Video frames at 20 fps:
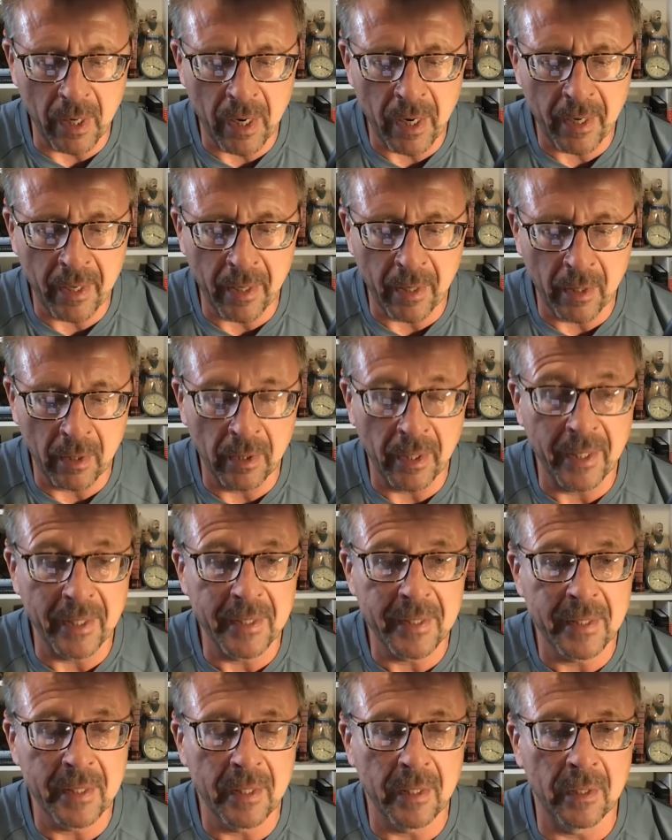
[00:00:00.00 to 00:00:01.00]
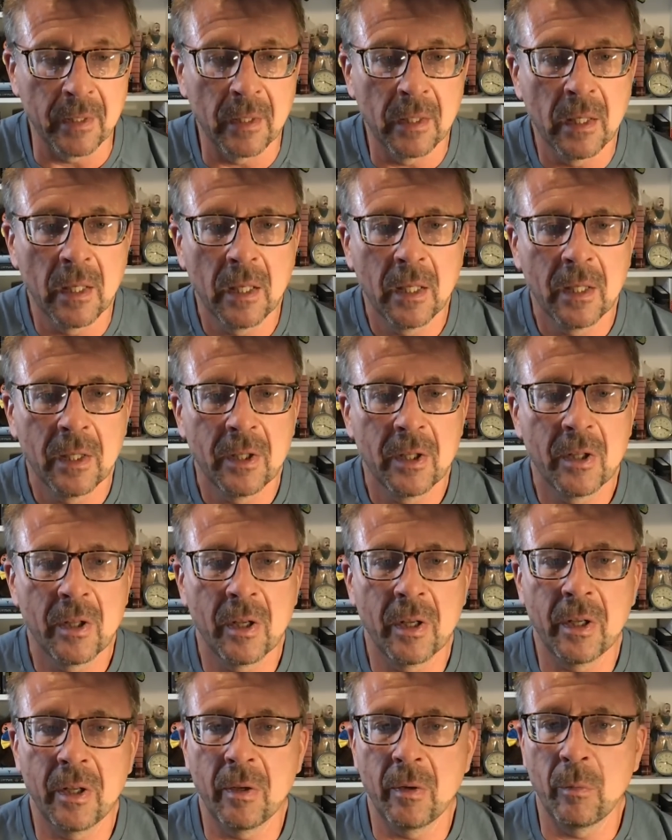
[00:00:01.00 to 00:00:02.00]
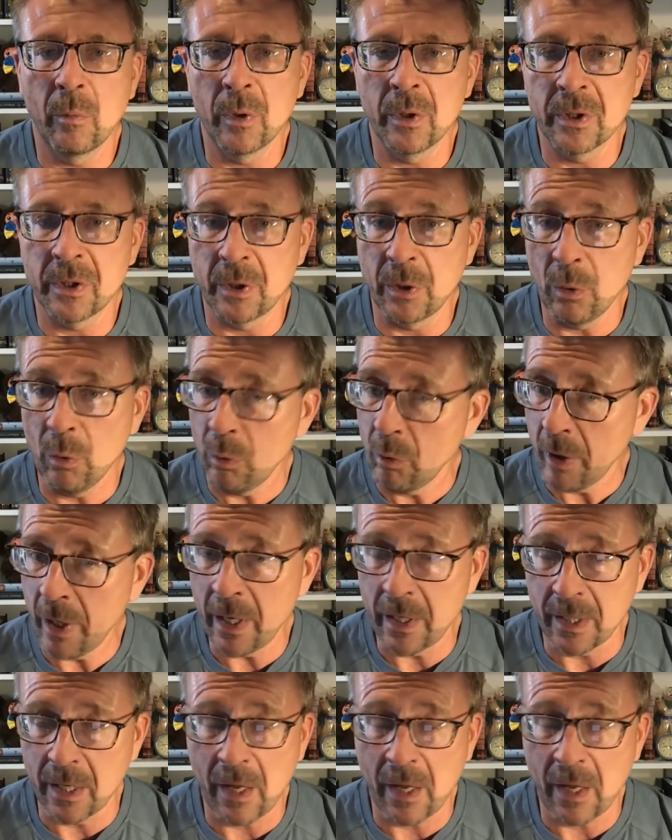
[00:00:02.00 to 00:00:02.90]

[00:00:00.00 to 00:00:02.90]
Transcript: IL-18, with Ukraine